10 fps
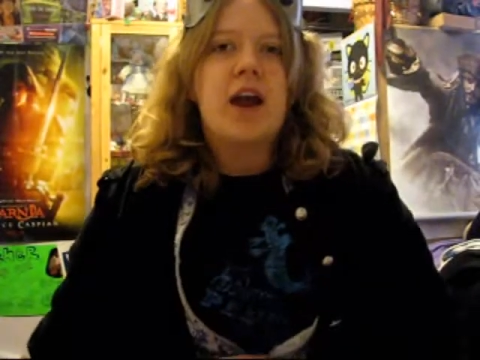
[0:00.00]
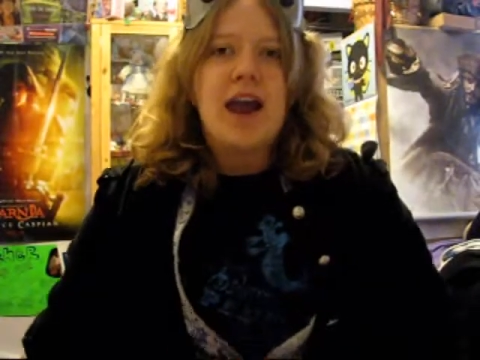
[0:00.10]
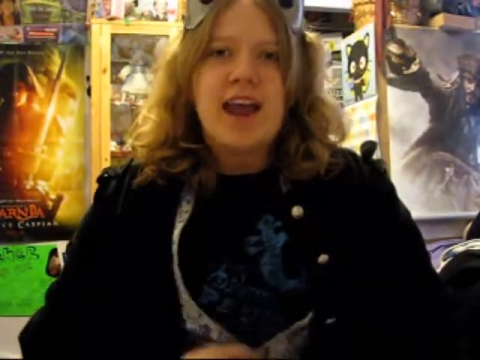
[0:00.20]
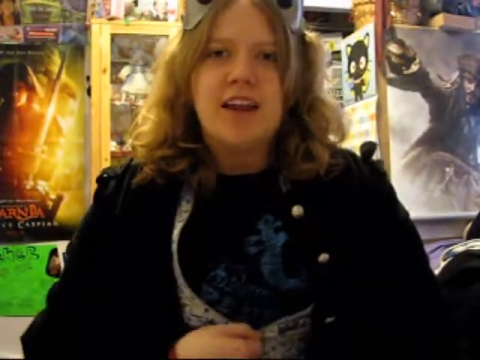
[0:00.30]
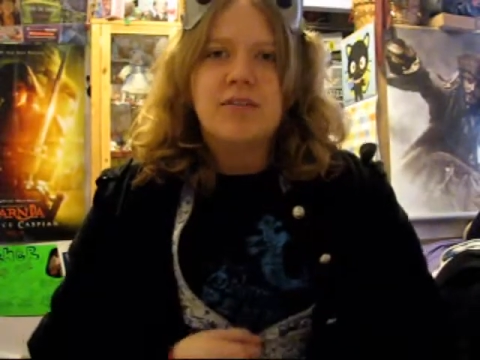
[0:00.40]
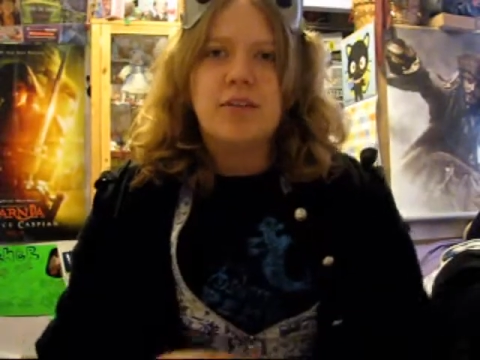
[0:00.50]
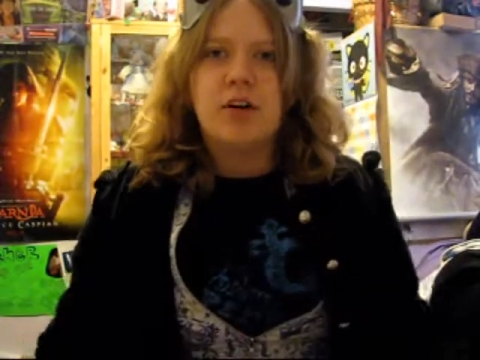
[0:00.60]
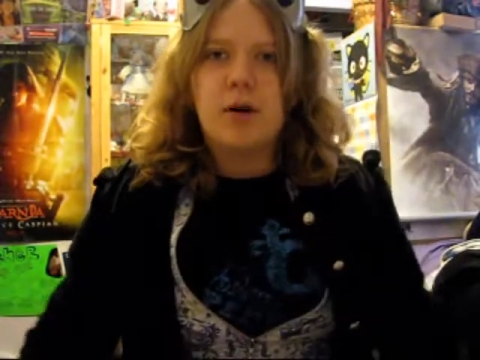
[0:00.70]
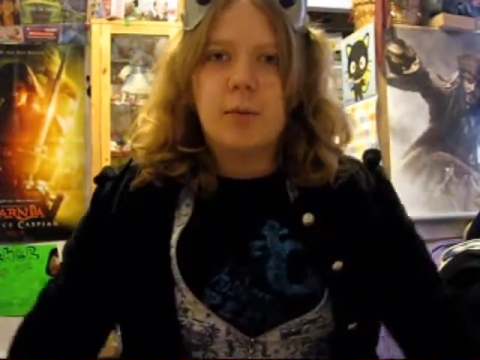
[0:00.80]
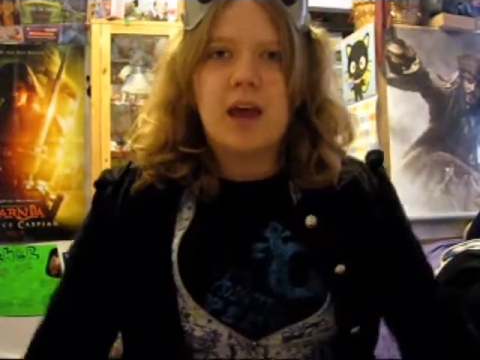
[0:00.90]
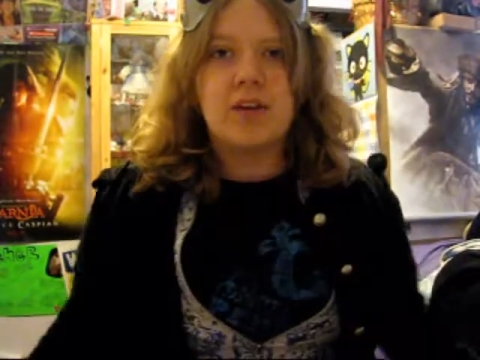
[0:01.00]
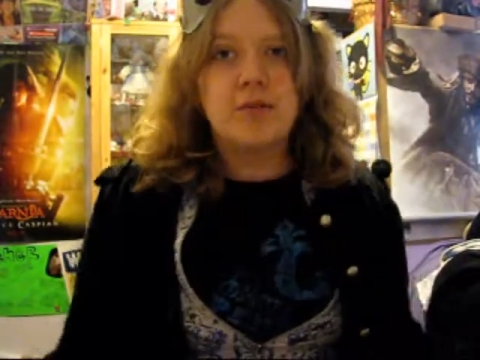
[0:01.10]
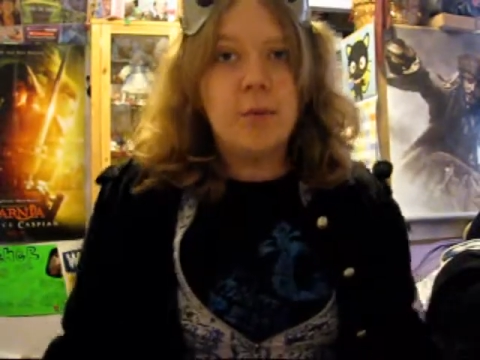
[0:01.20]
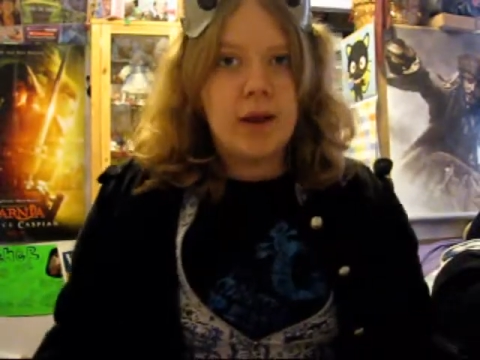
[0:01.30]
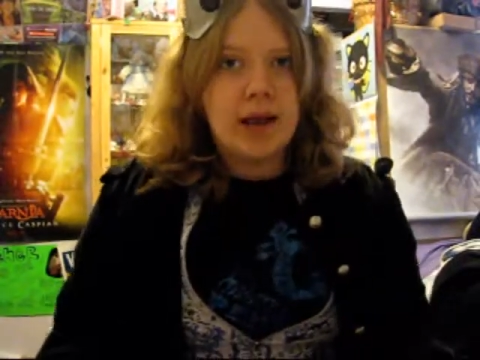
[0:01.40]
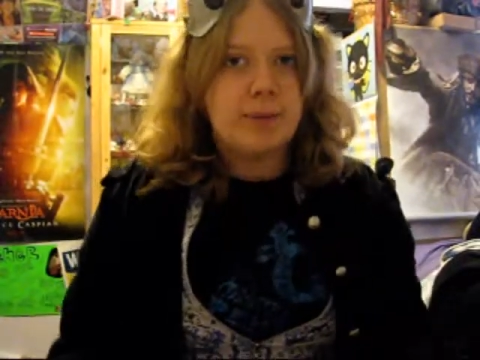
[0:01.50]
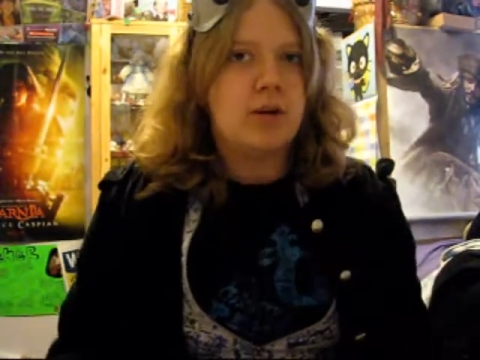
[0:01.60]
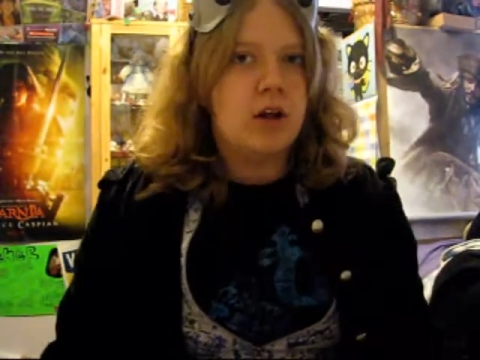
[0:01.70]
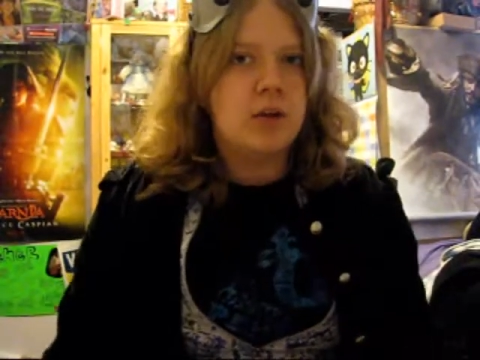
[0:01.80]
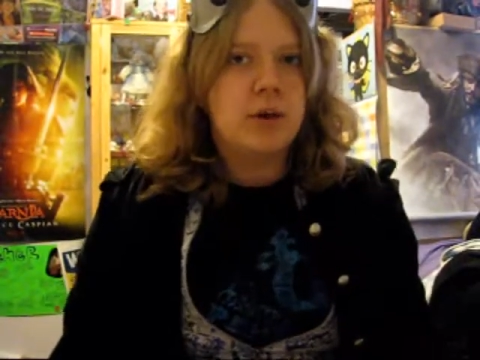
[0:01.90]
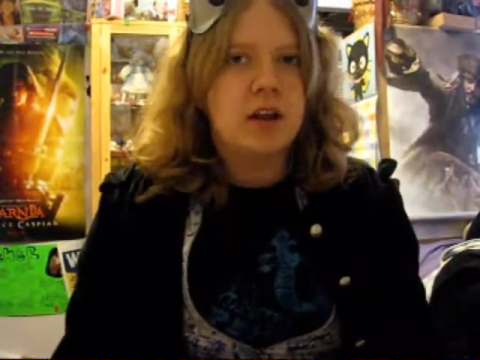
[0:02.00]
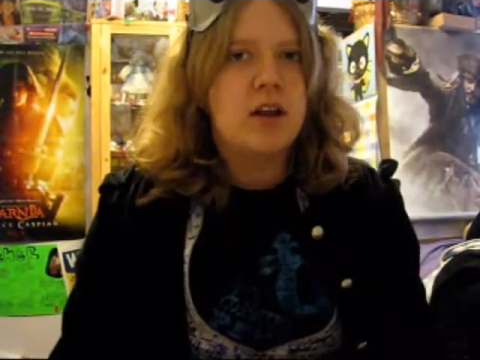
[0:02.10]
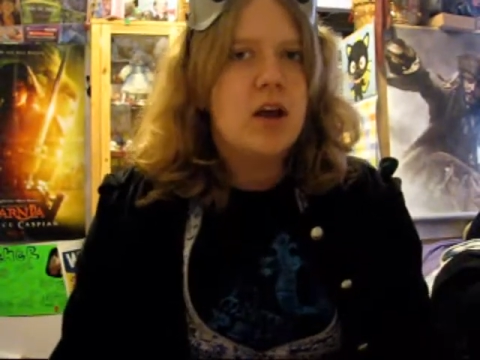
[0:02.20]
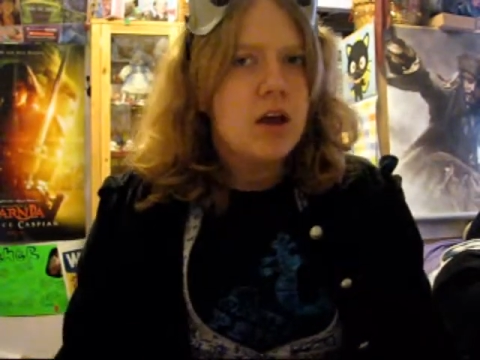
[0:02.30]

and for we had a football game on Halloween,